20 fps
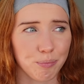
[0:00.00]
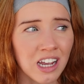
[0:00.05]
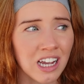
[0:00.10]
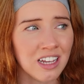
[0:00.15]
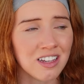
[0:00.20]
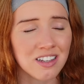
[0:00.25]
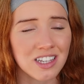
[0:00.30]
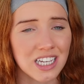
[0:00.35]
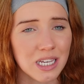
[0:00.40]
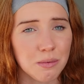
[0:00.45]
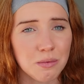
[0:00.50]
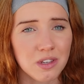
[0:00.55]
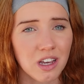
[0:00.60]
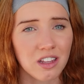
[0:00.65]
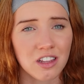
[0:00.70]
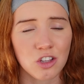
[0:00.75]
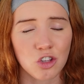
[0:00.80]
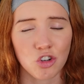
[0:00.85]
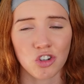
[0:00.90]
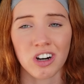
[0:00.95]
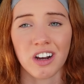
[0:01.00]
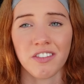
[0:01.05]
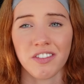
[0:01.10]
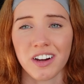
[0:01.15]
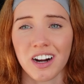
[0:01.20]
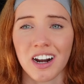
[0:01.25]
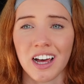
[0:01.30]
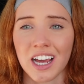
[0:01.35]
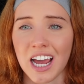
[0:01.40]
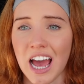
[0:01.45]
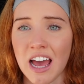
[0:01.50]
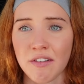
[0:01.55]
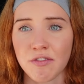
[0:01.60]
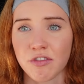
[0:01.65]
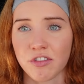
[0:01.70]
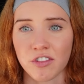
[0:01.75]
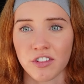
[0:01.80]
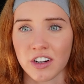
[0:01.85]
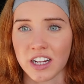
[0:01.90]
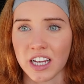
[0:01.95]
it seems like there's a traffic light
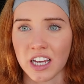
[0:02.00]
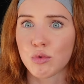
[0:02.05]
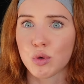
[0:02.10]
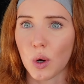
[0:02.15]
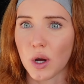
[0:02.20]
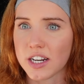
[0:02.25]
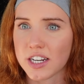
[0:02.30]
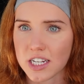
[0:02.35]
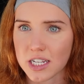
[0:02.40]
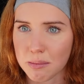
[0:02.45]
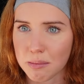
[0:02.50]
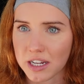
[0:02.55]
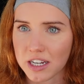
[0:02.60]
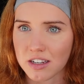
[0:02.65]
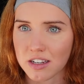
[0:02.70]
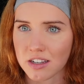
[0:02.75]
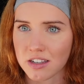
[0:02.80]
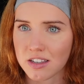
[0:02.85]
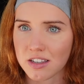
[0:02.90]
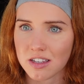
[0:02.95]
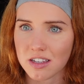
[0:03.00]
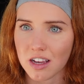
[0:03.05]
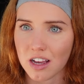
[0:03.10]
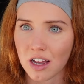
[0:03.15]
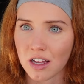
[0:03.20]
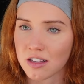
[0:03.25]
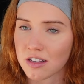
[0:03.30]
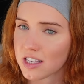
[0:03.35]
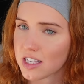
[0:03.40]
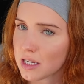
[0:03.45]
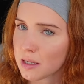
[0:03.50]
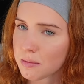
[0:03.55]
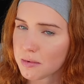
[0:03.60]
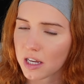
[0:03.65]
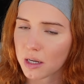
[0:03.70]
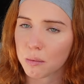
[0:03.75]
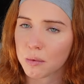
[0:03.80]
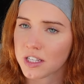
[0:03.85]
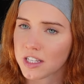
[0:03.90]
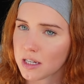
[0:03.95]
every 20 metres and seems
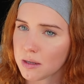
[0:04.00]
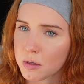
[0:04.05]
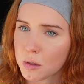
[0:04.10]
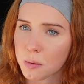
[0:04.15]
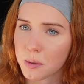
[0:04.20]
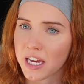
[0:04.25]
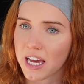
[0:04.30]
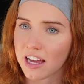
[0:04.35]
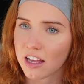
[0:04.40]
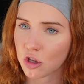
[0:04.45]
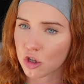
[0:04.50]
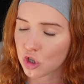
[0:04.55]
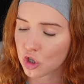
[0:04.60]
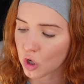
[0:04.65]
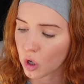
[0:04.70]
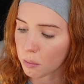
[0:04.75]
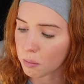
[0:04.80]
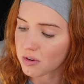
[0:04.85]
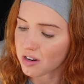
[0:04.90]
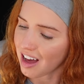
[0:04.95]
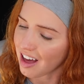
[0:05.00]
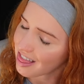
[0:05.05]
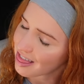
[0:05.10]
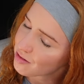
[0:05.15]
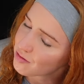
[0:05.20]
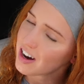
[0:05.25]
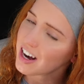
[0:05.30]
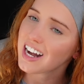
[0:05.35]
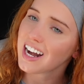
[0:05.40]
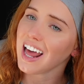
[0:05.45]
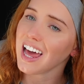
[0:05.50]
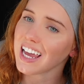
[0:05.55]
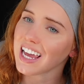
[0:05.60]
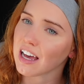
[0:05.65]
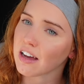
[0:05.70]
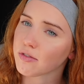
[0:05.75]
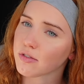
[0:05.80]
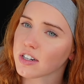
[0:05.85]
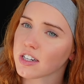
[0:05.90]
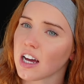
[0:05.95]
like we seem to be getting stopped at the red light
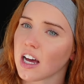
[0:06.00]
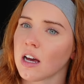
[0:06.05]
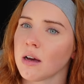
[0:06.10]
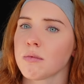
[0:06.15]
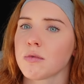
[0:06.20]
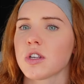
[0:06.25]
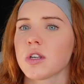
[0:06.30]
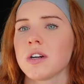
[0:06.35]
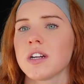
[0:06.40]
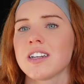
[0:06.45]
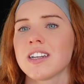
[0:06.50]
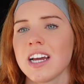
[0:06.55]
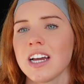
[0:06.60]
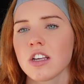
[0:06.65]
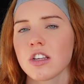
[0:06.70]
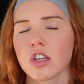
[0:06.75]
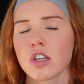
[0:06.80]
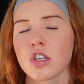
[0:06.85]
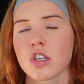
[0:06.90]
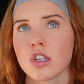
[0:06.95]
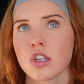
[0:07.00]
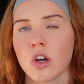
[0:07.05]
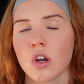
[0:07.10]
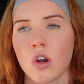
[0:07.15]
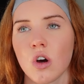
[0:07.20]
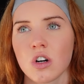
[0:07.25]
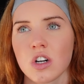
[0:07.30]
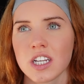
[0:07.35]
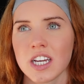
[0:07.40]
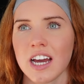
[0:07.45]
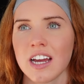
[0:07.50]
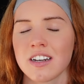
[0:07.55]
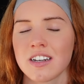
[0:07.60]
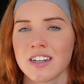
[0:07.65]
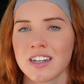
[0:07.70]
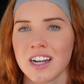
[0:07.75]
every time. So it takes us so long to get into